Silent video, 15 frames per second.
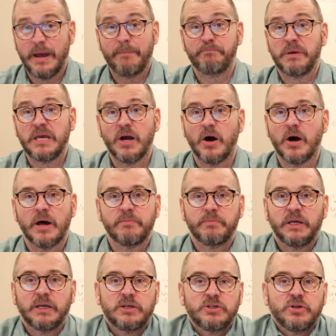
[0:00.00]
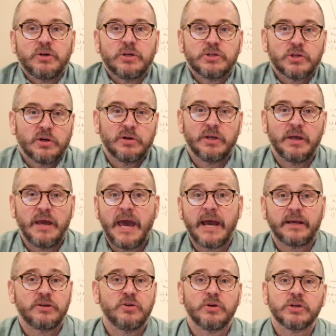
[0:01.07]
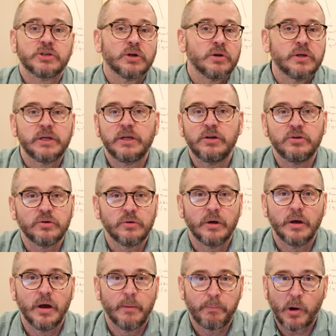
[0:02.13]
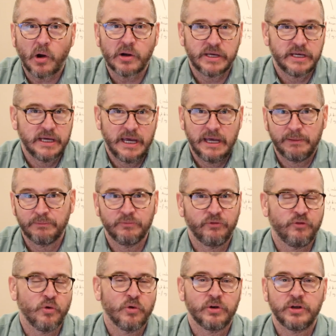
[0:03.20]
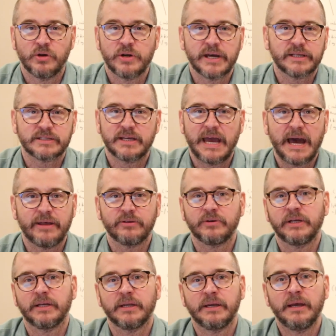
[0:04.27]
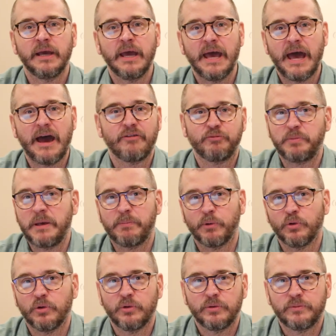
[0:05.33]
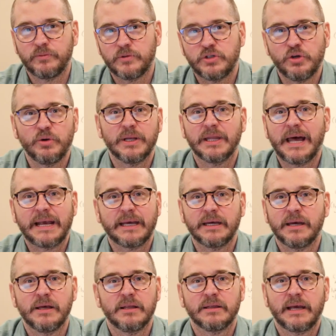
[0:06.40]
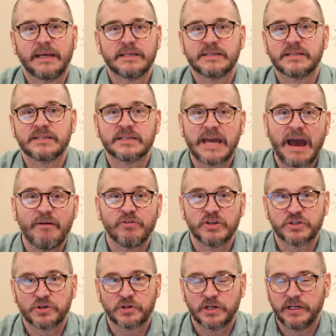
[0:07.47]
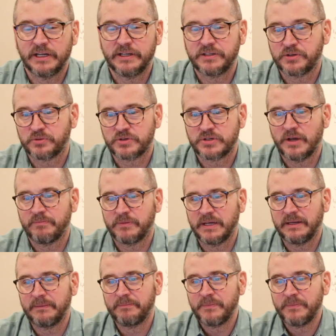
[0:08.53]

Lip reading: and beyond, because you can turn it, heck, you could turn it into a party game for your next gathering and have people do it like it's a scavenger hunt or something.